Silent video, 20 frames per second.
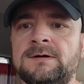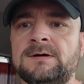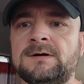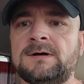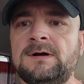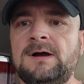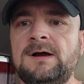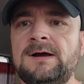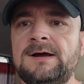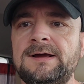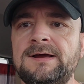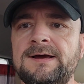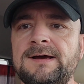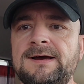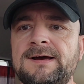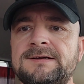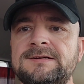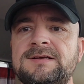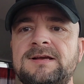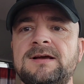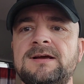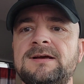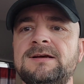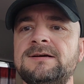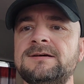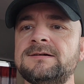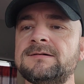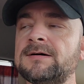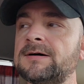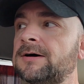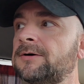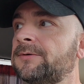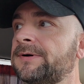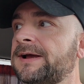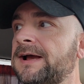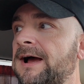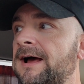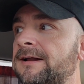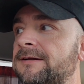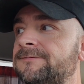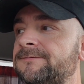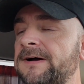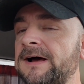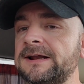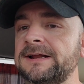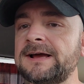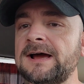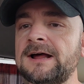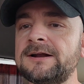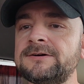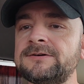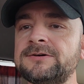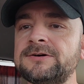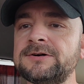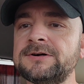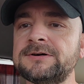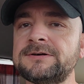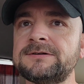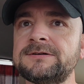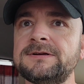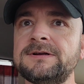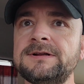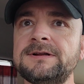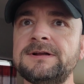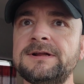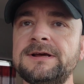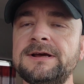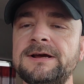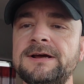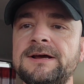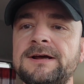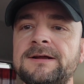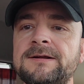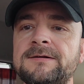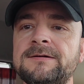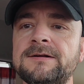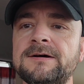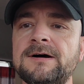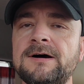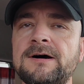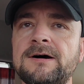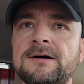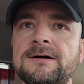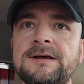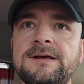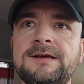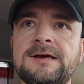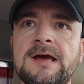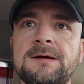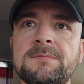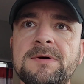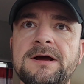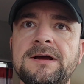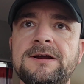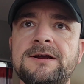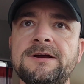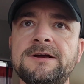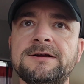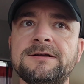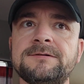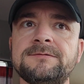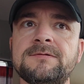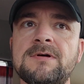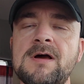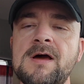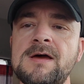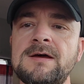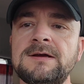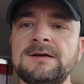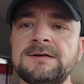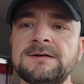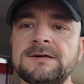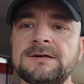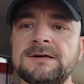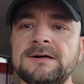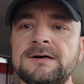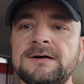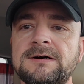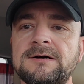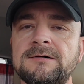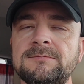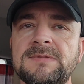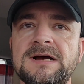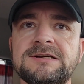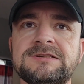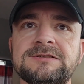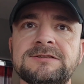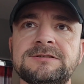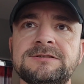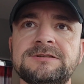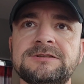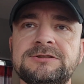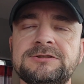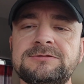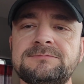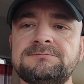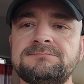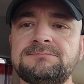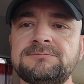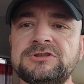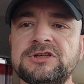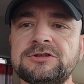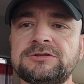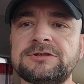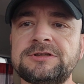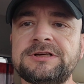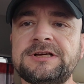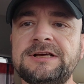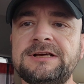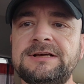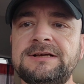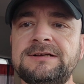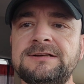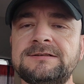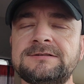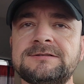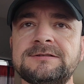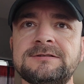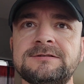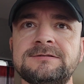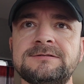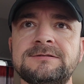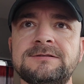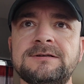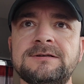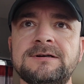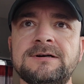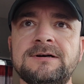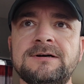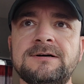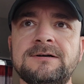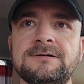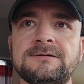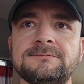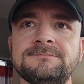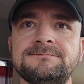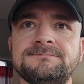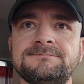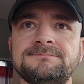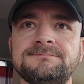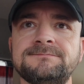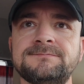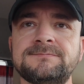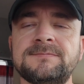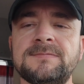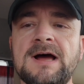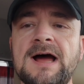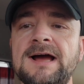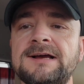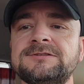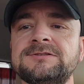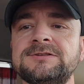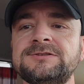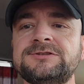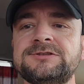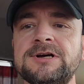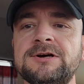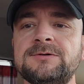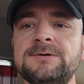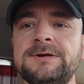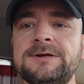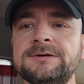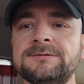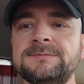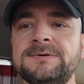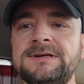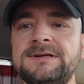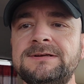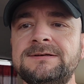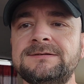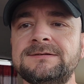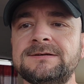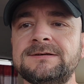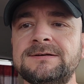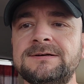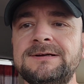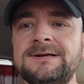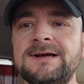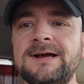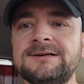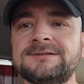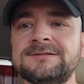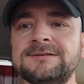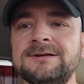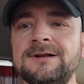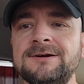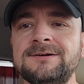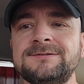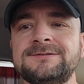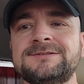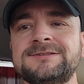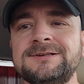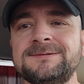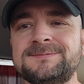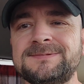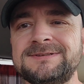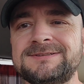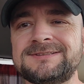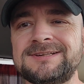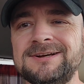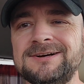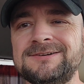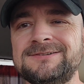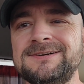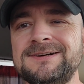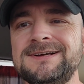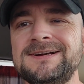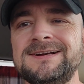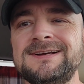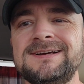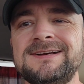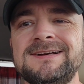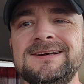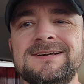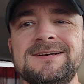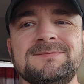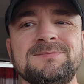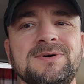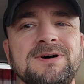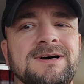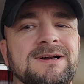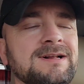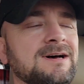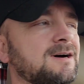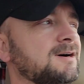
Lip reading: Alright guys, well we finally got unhooked, and then he came out here and basically just took the keys, and I actually showed him. He actually learned something. So, but